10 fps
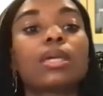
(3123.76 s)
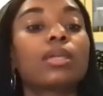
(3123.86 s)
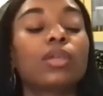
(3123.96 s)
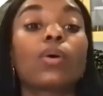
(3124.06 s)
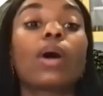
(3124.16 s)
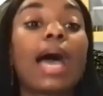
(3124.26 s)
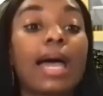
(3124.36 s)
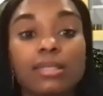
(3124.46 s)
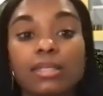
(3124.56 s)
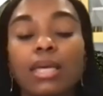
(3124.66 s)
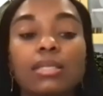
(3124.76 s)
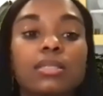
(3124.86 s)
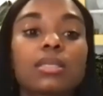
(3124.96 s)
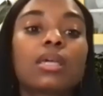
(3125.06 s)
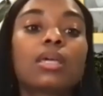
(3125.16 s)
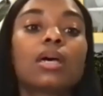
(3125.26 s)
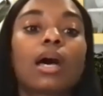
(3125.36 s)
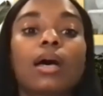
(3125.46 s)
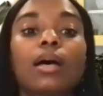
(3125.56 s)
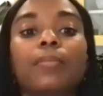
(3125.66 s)
you know, access
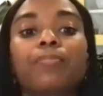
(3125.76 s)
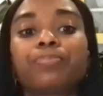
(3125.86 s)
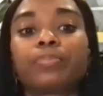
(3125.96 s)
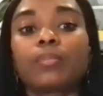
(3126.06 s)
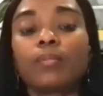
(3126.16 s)
um,